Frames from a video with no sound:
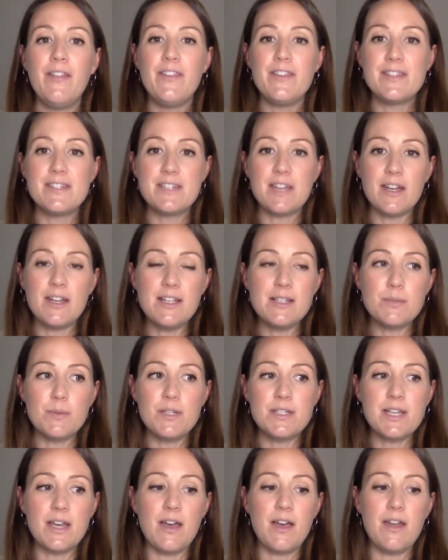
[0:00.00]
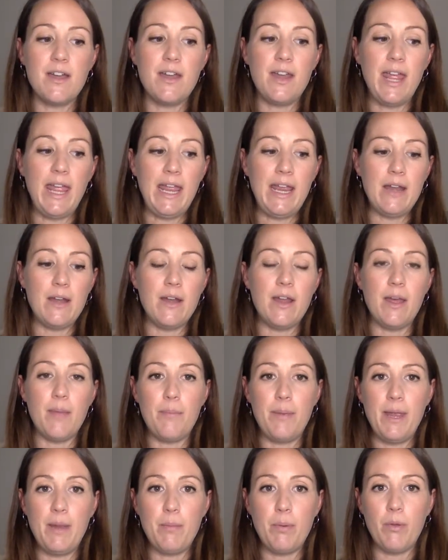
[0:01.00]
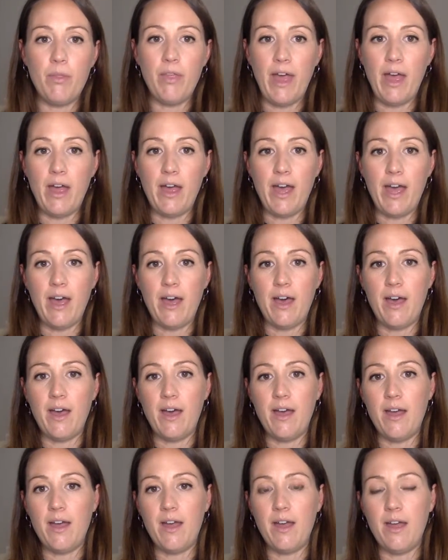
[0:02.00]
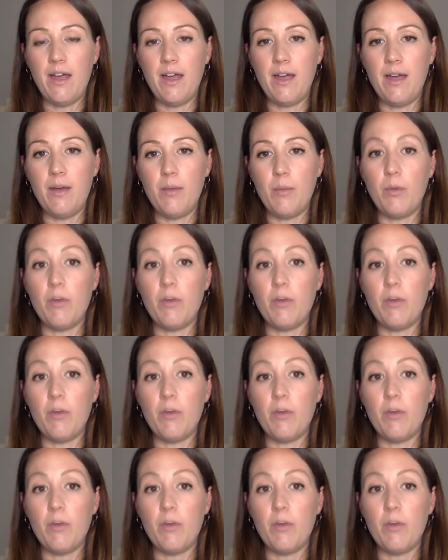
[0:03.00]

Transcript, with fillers: the studies were done in people that had uh,